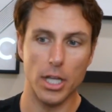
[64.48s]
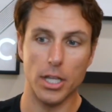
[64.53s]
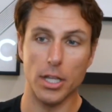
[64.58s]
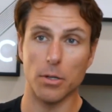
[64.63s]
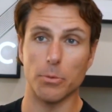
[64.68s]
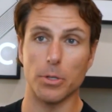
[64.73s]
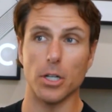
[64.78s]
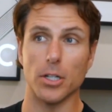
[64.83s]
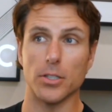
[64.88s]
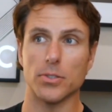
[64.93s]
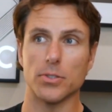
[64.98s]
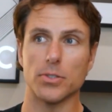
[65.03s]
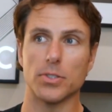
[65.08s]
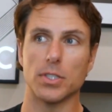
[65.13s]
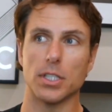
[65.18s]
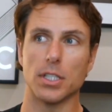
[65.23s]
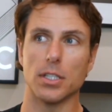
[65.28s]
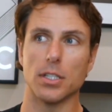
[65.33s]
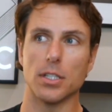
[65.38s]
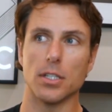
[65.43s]
and then we also
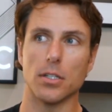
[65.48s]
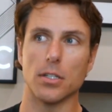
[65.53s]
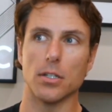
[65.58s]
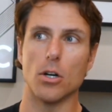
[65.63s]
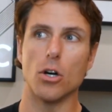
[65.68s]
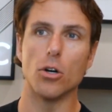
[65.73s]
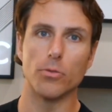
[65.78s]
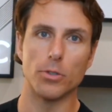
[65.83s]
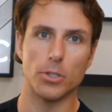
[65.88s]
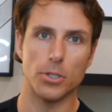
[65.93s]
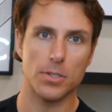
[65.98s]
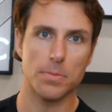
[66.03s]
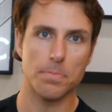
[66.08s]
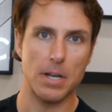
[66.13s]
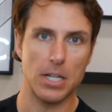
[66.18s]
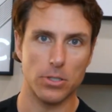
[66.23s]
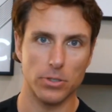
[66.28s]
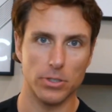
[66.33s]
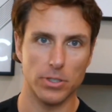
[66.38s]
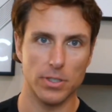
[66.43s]
see the over
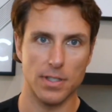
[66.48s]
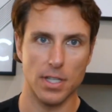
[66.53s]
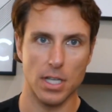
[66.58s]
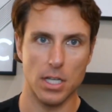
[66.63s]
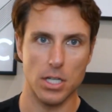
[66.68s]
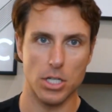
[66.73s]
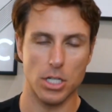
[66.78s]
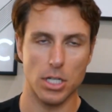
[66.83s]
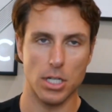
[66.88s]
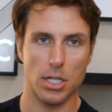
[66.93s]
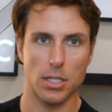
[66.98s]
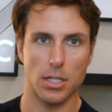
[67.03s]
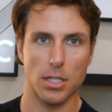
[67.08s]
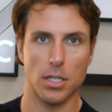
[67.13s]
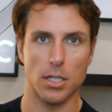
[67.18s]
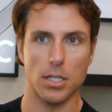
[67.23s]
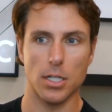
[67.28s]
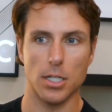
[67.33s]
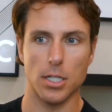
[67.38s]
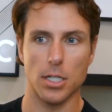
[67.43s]
specialization and
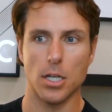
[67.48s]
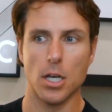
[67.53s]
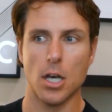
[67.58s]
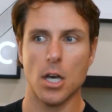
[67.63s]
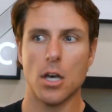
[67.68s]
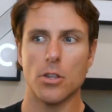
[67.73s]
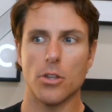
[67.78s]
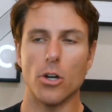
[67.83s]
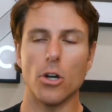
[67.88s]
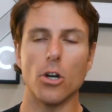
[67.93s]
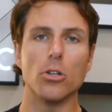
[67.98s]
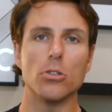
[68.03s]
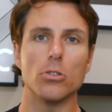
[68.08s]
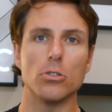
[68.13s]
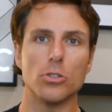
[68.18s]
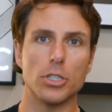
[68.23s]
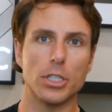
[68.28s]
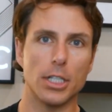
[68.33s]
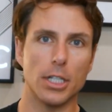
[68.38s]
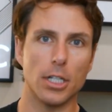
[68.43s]
the, the
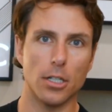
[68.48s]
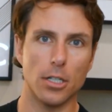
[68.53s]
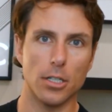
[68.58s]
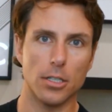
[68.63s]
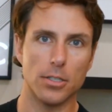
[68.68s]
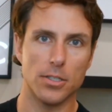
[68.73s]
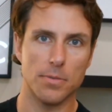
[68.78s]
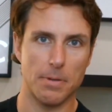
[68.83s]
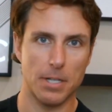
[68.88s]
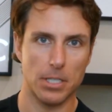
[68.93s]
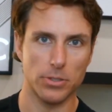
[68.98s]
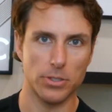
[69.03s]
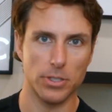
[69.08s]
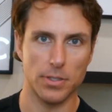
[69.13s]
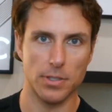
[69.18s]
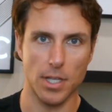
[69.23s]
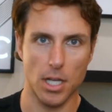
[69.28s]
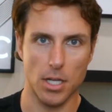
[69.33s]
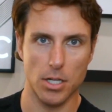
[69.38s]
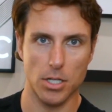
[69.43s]
earlier
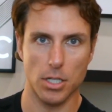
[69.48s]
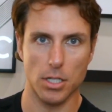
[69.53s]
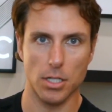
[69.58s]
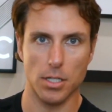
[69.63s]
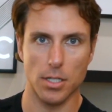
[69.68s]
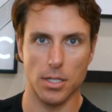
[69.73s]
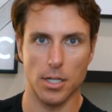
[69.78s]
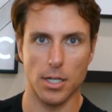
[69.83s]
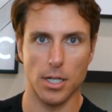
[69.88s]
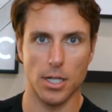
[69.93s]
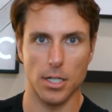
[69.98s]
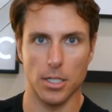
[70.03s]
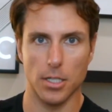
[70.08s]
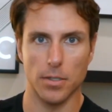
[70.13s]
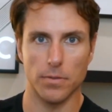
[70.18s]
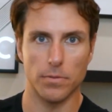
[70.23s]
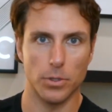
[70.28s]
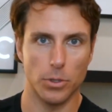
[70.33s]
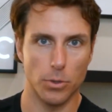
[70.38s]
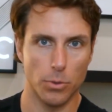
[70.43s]
specialization
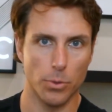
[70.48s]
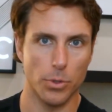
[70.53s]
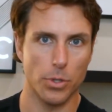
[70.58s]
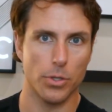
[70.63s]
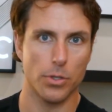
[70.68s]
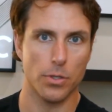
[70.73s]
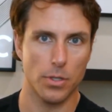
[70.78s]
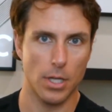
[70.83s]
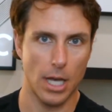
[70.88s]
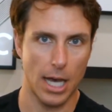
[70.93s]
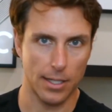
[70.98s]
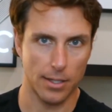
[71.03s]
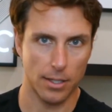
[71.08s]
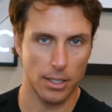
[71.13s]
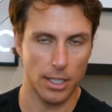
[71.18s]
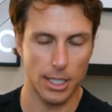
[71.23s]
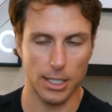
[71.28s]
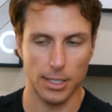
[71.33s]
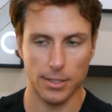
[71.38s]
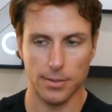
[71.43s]
of youth
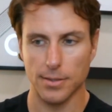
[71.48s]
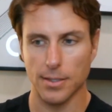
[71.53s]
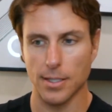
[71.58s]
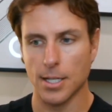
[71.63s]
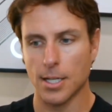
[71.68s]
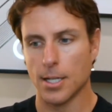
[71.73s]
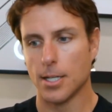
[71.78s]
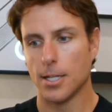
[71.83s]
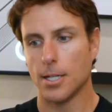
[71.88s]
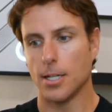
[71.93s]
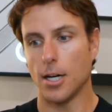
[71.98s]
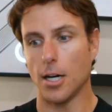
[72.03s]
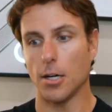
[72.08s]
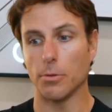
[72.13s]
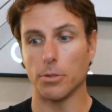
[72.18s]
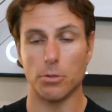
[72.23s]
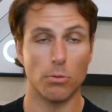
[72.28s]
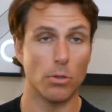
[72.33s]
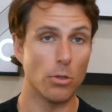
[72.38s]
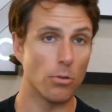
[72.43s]
athletics. Uh,
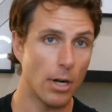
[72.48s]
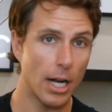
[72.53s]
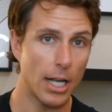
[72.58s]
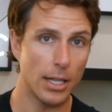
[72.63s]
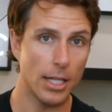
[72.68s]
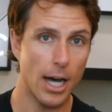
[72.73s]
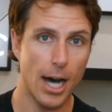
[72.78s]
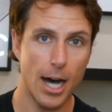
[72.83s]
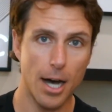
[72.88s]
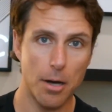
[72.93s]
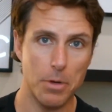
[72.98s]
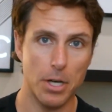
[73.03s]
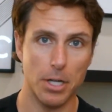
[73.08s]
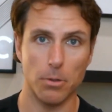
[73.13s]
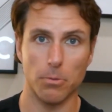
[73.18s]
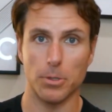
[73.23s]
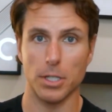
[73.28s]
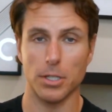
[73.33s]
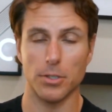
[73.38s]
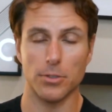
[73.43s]
which we're right in the hotbed
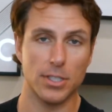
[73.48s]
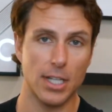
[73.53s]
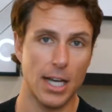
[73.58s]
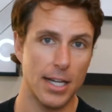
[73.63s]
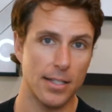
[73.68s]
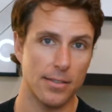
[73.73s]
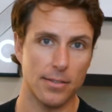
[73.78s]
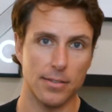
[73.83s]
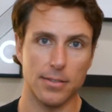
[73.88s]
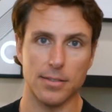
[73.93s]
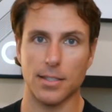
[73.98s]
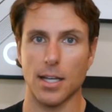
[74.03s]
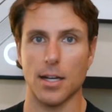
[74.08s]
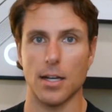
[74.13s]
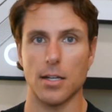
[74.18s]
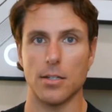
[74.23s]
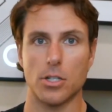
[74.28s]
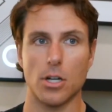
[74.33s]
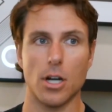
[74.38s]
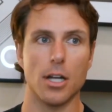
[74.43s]
of one of those guys that's
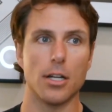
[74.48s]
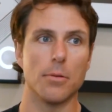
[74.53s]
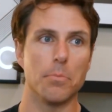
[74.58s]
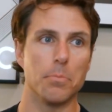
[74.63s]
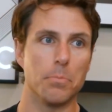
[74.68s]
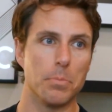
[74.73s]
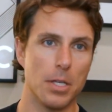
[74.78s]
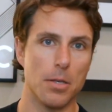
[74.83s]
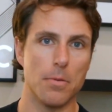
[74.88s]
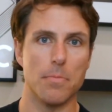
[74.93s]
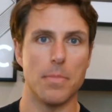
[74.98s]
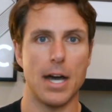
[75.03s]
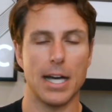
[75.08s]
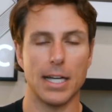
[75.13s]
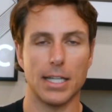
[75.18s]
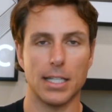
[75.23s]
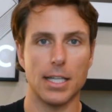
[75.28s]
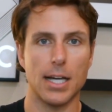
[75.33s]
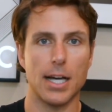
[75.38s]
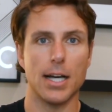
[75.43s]
ca- trying to beat
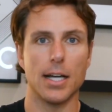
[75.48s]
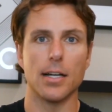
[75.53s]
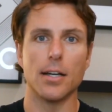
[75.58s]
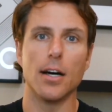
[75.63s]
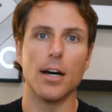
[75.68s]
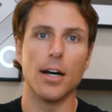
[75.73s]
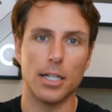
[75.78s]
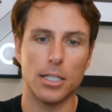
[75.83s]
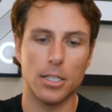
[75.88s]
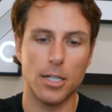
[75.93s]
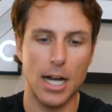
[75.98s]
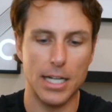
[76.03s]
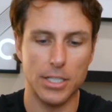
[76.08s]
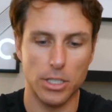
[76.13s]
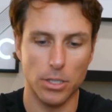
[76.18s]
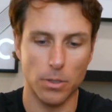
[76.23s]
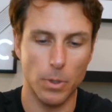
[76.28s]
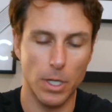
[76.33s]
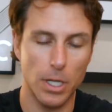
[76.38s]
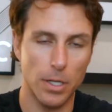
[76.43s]
back that uh,
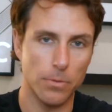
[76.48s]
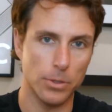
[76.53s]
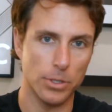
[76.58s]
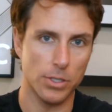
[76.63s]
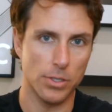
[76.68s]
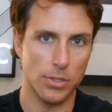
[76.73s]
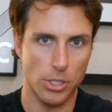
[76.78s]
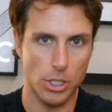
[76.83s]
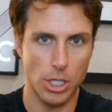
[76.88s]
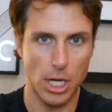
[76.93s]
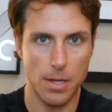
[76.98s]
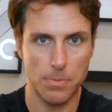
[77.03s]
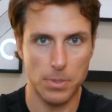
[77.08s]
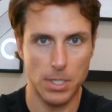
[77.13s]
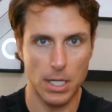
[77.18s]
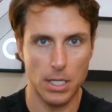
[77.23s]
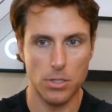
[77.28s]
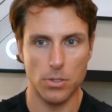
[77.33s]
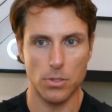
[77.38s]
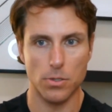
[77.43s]
crashing wave, which is James
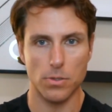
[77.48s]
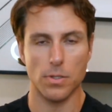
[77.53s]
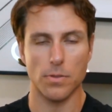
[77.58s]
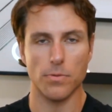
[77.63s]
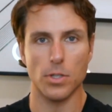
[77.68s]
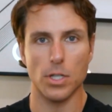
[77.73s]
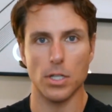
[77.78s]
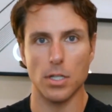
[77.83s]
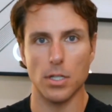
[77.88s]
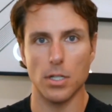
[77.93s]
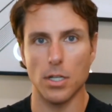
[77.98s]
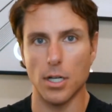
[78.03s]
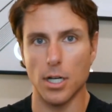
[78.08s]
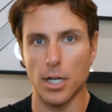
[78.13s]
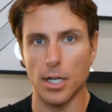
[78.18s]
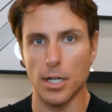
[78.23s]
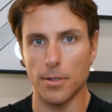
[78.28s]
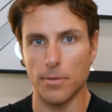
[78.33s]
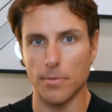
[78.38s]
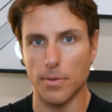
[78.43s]
Andrews of the
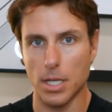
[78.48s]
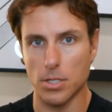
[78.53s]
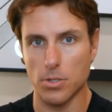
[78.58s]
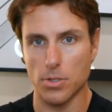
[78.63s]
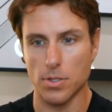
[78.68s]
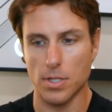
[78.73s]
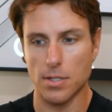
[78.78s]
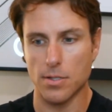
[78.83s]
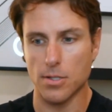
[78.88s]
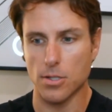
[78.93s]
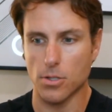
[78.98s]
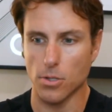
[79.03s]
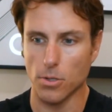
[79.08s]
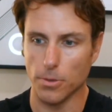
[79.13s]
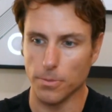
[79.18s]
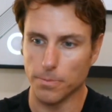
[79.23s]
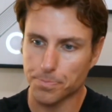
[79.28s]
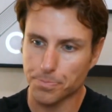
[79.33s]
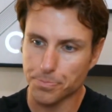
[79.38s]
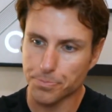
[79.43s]
uh, Andrews Institute.